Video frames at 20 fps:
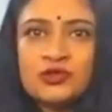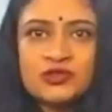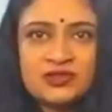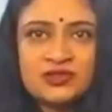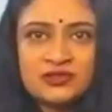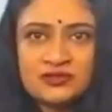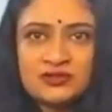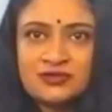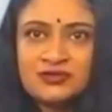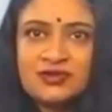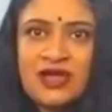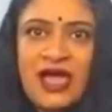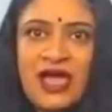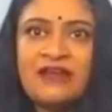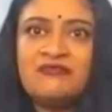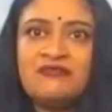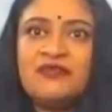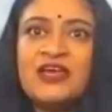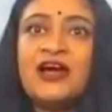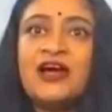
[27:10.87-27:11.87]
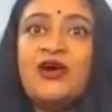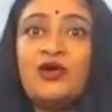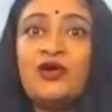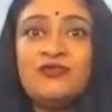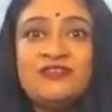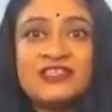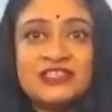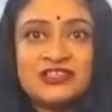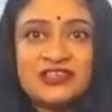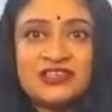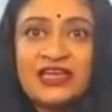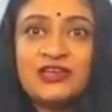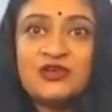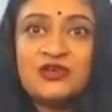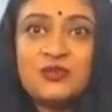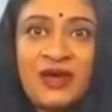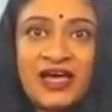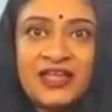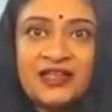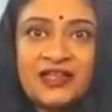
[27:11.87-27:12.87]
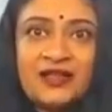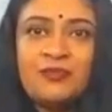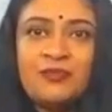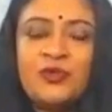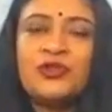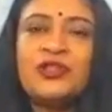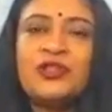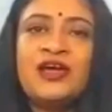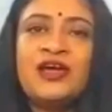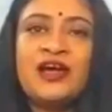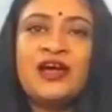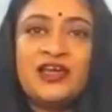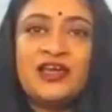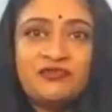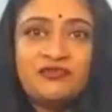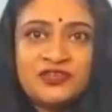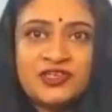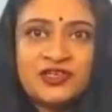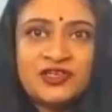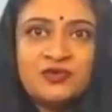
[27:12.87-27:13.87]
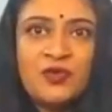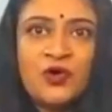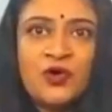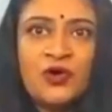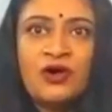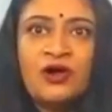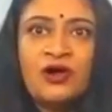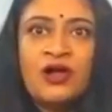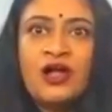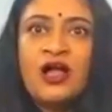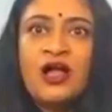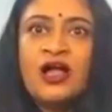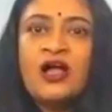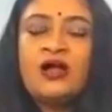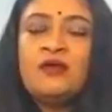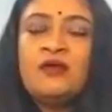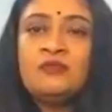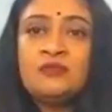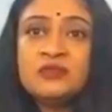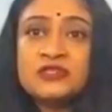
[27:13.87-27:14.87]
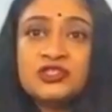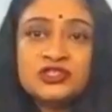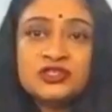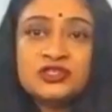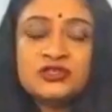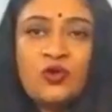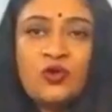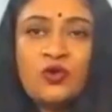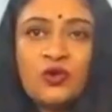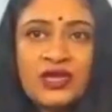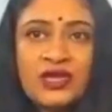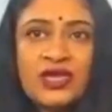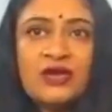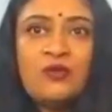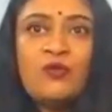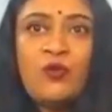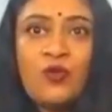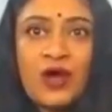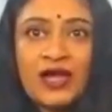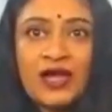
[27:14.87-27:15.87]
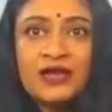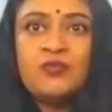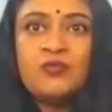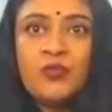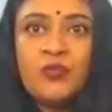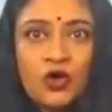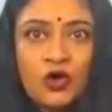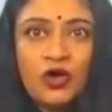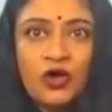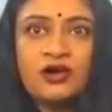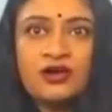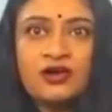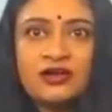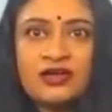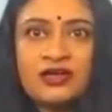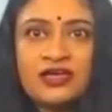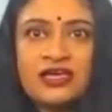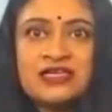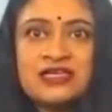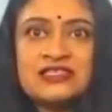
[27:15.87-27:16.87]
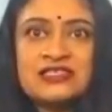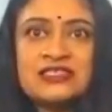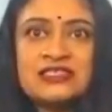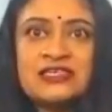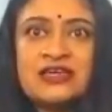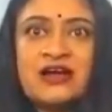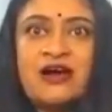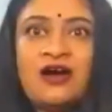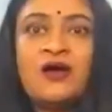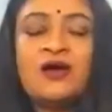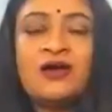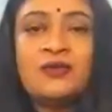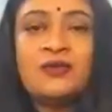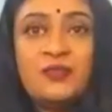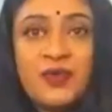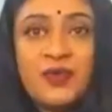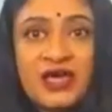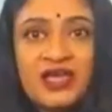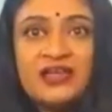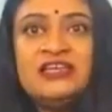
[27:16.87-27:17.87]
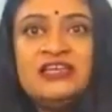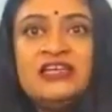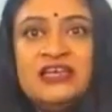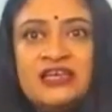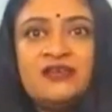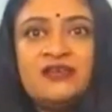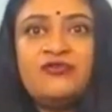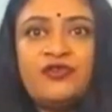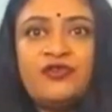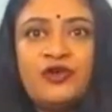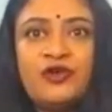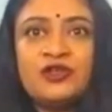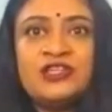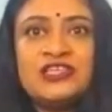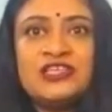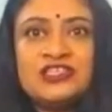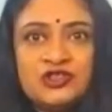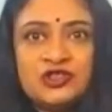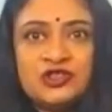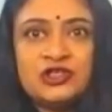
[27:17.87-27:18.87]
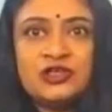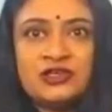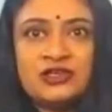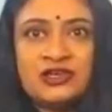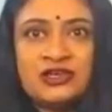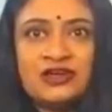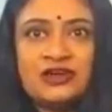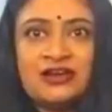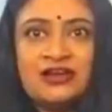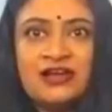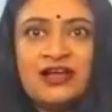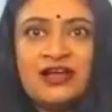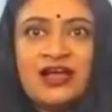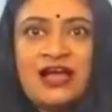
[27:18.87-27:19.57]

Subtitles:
books, and we are always trying to buy them more, they are gifted more, but just owning one book is a big deal for these children.